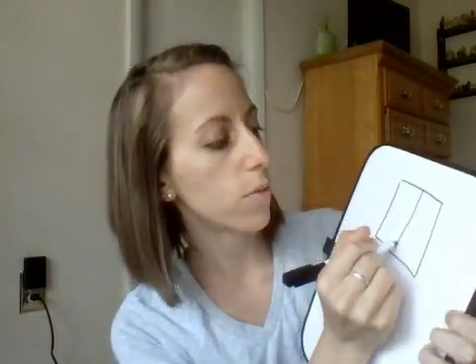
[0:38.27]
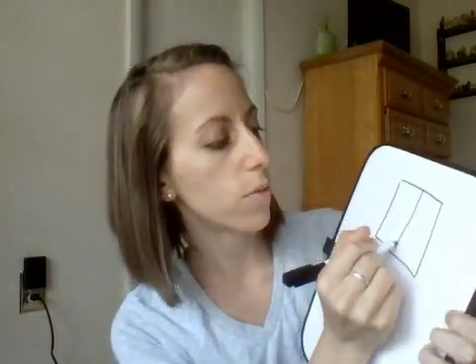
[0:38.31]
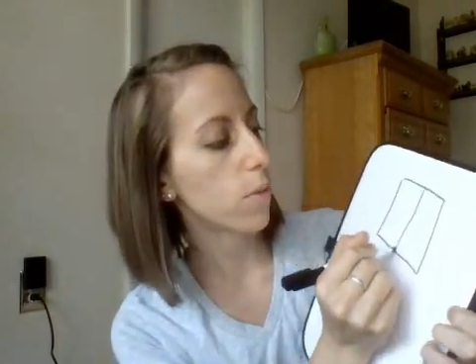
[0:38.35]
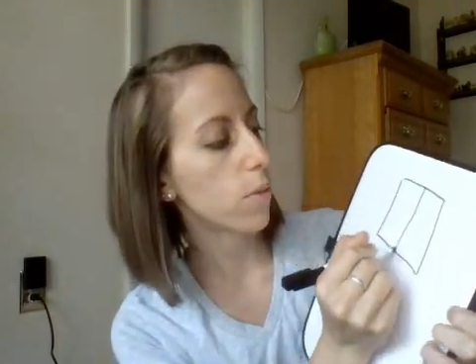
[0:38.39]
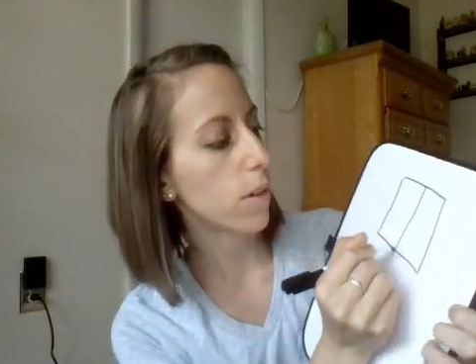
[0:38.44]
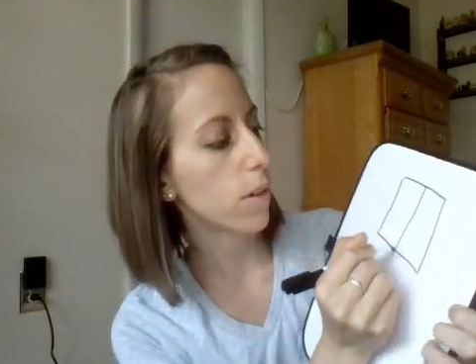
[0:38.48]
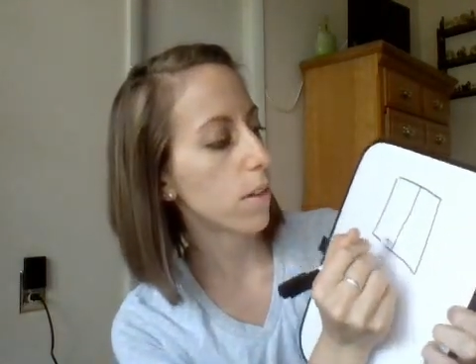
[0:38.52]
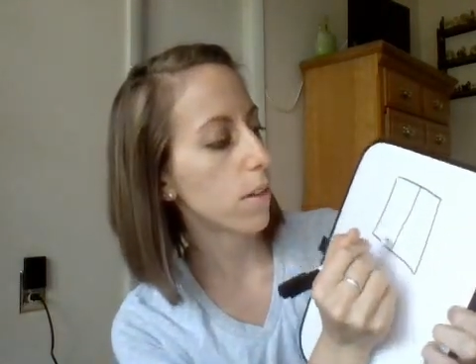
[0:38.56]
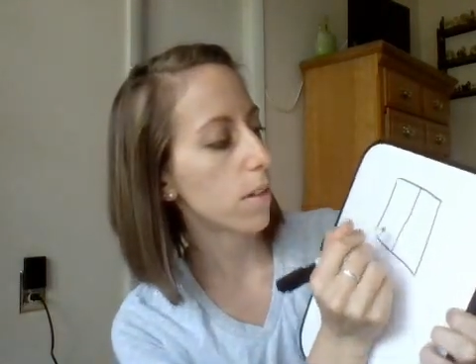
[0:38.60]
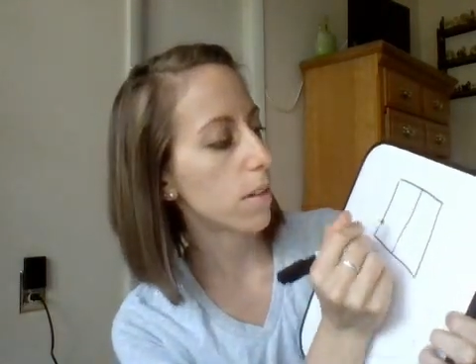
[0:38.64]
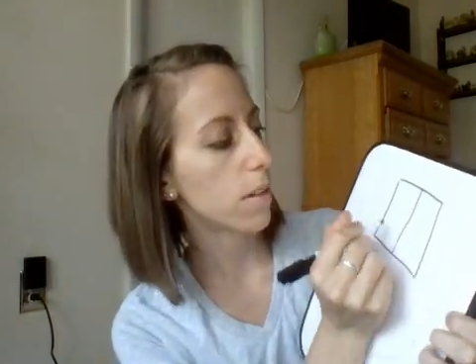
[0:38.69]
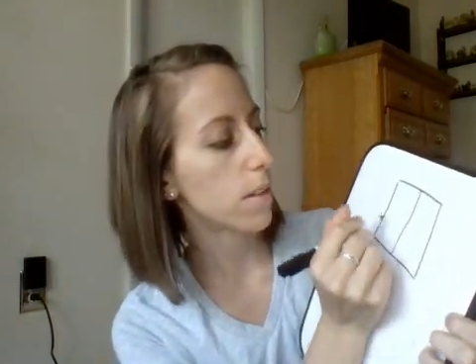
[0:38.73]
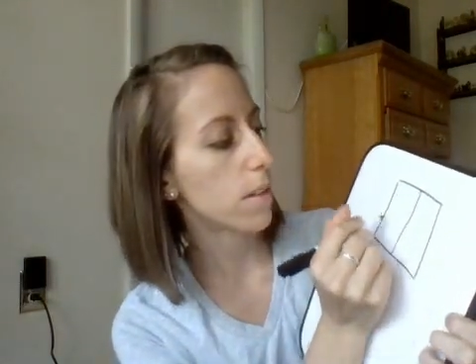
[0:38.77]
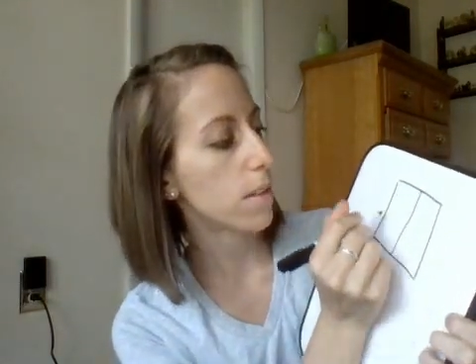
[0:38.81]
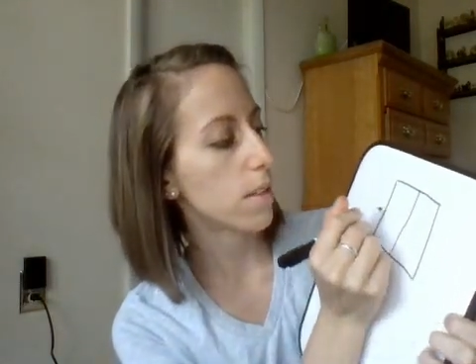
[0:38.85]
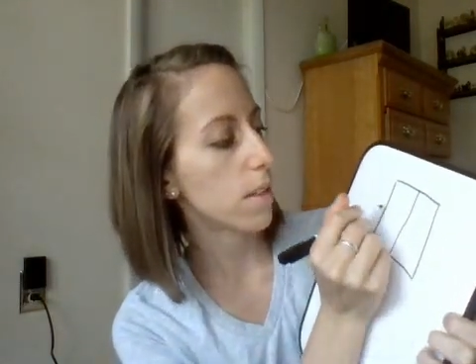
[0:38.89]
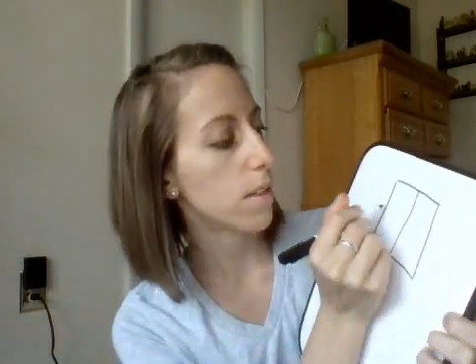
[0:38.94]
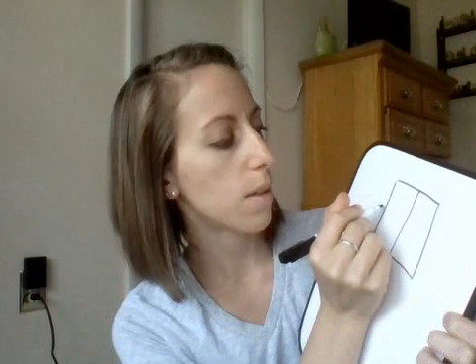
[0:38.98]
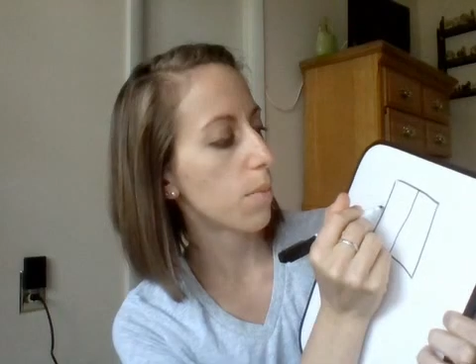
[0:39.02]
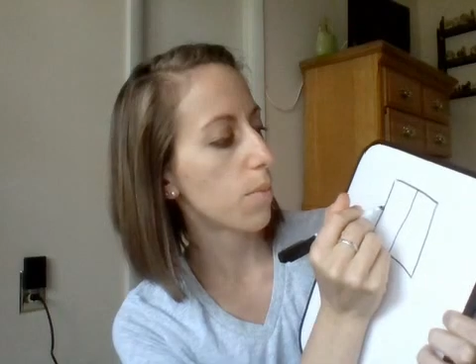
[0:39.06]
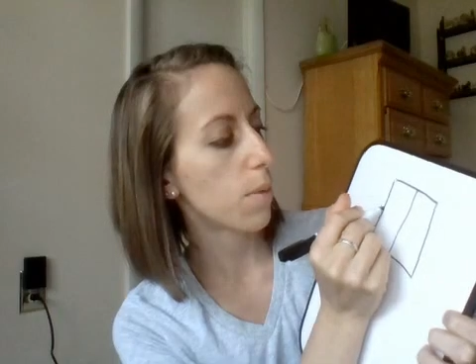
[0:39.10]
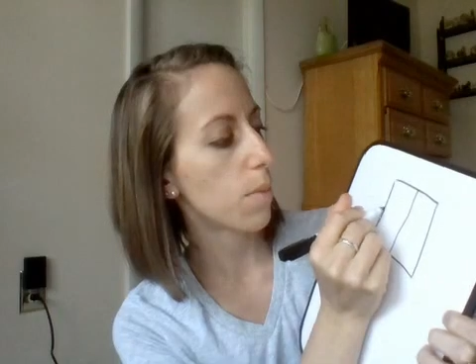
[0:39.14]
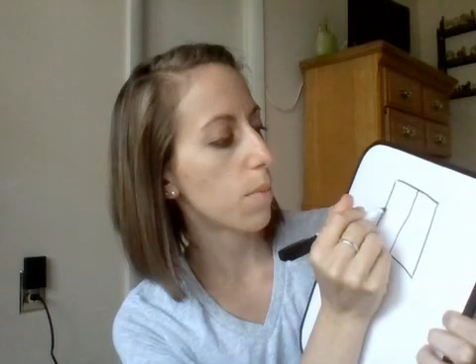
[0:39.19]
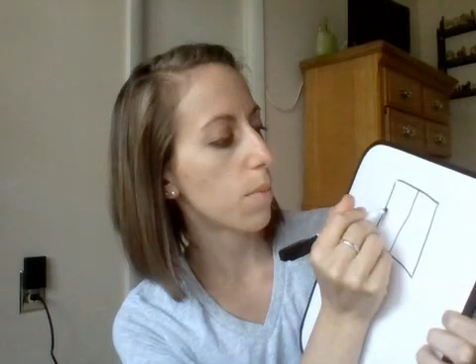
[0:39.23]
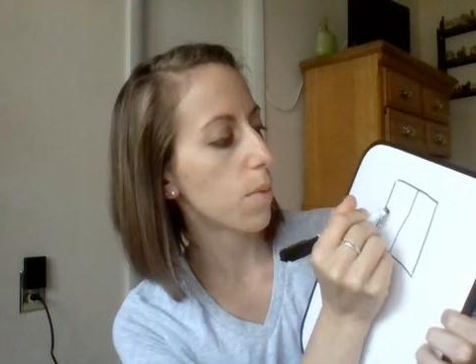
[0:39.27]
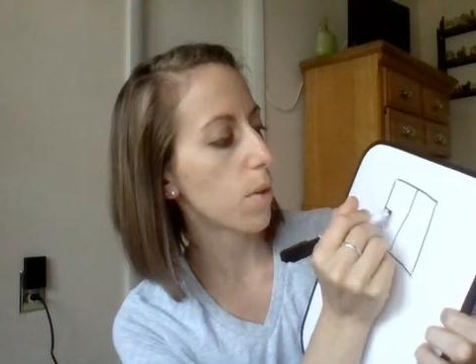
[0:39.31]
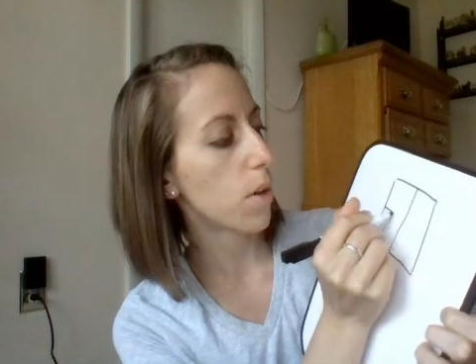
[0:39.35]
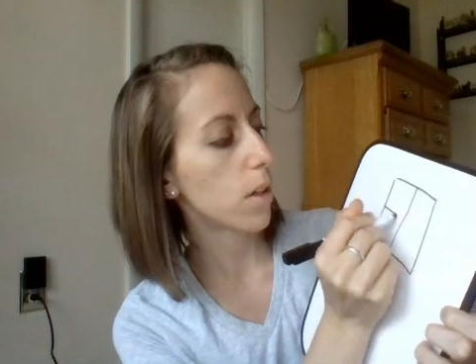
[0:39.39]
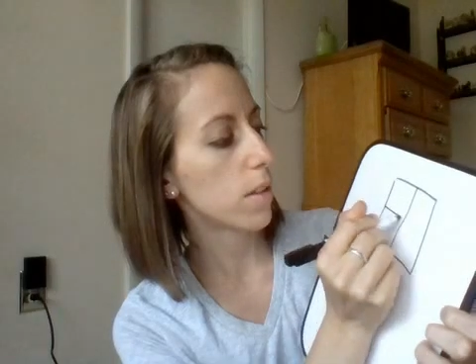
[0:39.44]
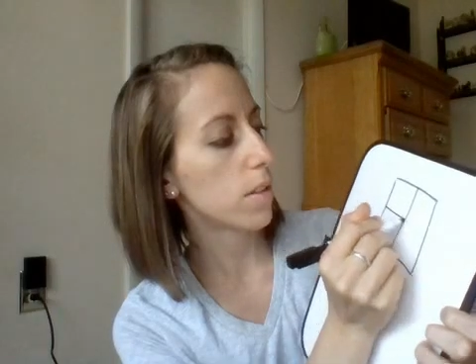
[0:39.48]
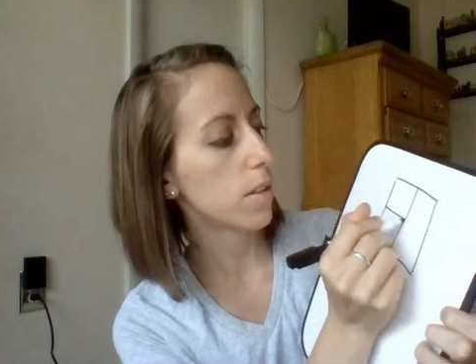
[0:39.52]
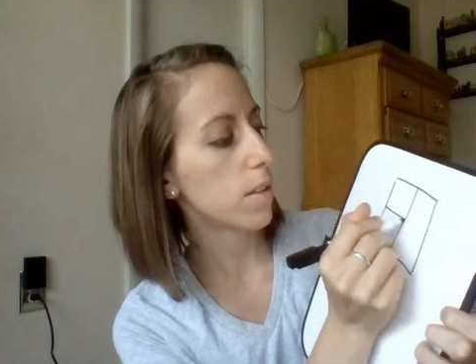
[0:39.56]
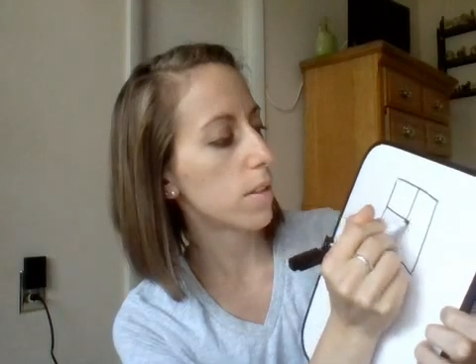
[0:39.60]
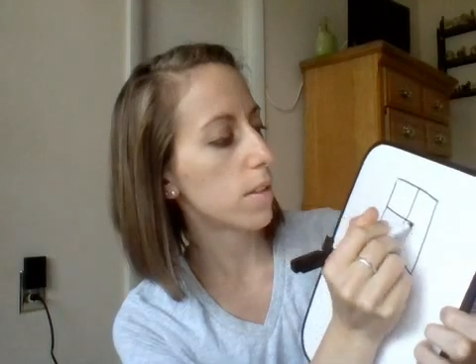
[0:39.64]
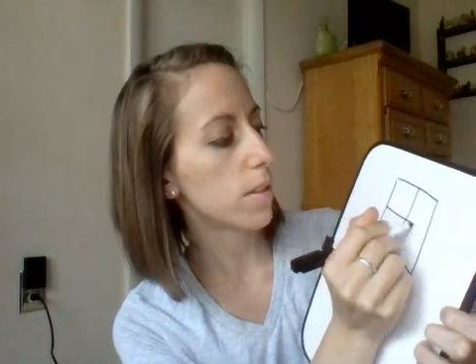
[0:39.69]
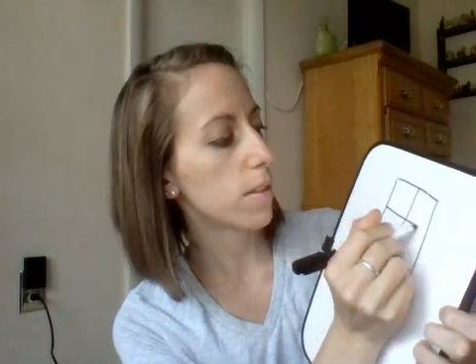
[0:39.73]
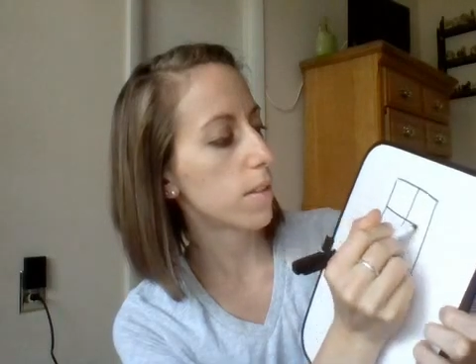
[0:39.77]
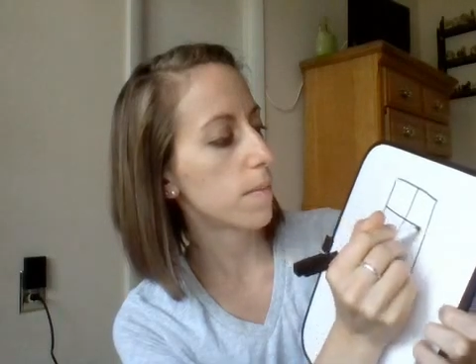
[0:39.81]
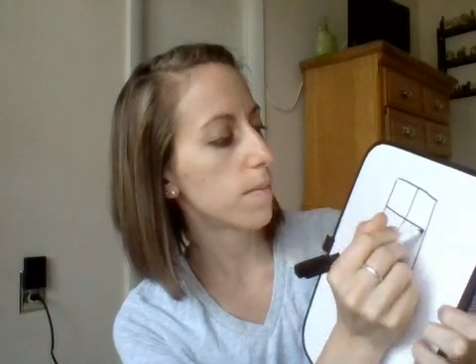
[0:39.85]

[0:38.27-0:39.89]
4 separate parts.